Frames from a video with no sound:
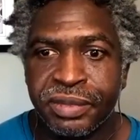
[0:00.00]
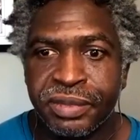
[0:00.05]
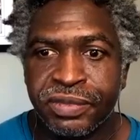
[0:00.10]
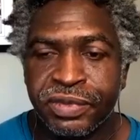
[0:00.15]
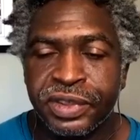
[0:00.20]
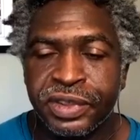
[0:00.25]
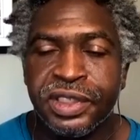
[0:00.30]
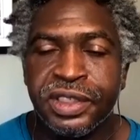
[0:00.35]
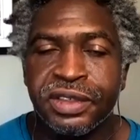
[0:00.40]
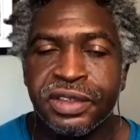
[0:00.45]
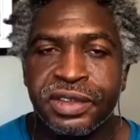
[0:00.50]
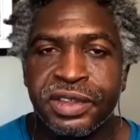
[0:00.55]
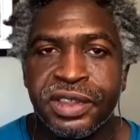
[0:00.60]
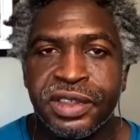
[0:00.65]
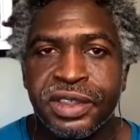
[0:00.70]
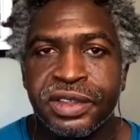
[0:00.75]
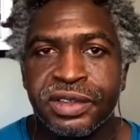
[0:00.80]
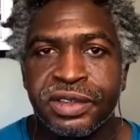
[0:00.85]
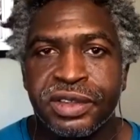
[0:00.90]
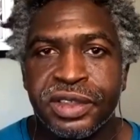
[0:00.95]
for years and
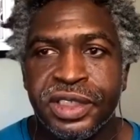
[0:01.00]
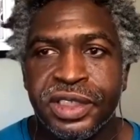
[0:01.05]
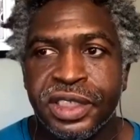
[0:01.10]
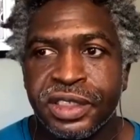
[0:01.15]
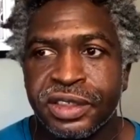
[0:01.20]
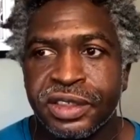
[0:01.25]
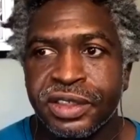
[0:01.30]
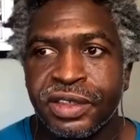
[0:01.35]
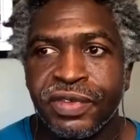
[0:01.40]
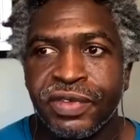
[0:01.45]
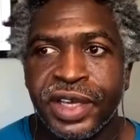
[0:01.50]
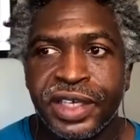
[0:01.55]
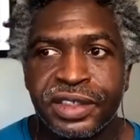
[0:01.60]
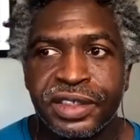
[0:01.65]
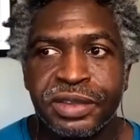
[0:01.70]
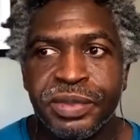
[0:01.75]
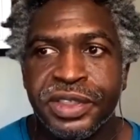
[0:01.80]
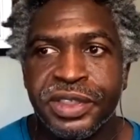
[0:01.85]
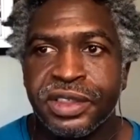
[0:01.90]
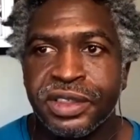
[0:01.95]
years and years have
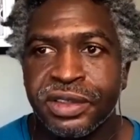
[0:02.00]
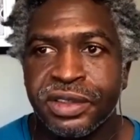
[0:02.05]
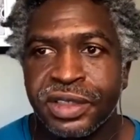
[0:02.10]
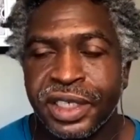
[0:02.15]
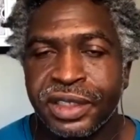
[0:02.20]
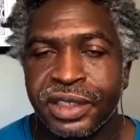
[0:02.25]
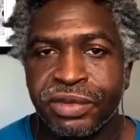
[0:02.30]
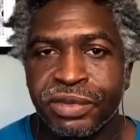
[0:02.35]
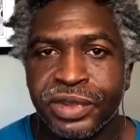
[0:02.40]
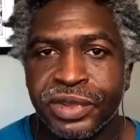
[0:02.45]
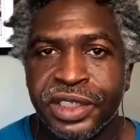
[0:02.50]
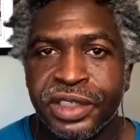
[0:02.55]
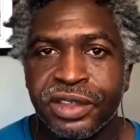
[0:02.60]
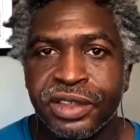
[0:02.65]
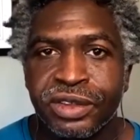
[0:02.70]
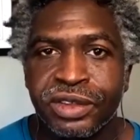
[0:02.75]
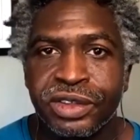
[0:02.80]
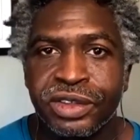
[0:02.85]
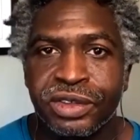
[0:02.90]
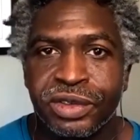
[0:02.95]
asked me to like read
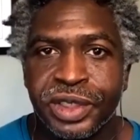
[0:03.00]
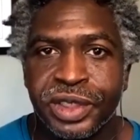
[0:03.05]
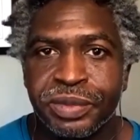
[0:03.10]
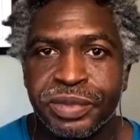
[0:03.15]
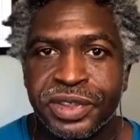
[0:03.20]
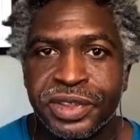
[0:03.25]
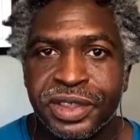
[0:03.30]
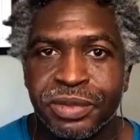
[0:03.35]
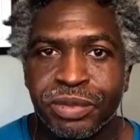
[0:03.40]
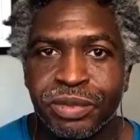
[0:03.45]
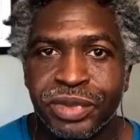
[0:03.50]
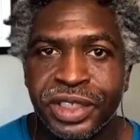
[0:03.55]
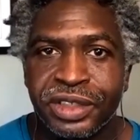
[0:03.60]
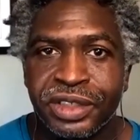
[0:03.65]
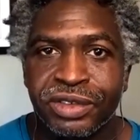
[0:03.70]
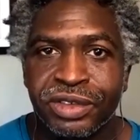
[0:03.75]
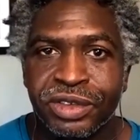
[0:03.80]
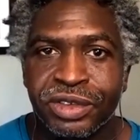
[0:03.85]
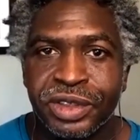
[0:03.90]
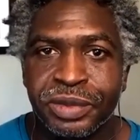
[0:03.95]
their scripts and break
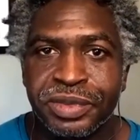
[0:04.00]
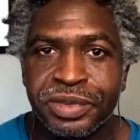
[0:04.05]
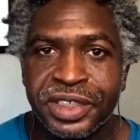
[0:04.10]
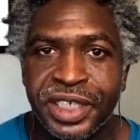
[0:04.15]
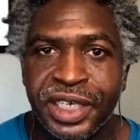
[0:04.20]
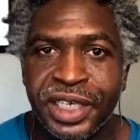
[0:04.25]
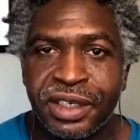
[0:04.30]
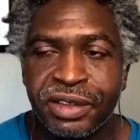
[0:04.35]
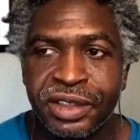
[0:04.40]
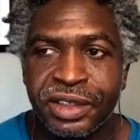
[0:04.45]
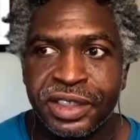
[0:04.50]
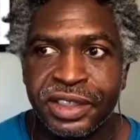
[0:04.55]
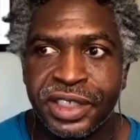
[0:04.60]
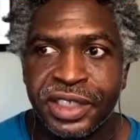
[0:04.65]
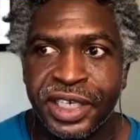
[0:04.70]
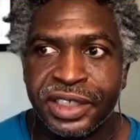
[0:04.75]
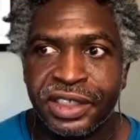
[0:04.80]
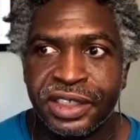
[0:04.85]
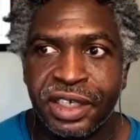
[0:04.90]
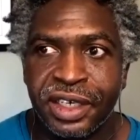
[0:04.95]
their scripts down, because
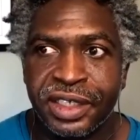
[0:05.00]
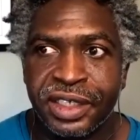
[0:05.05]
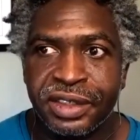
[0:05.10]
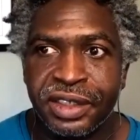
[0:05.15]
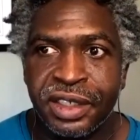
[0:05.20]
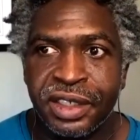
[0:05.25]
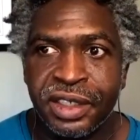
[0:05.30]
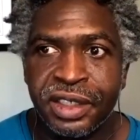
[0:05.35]
I taught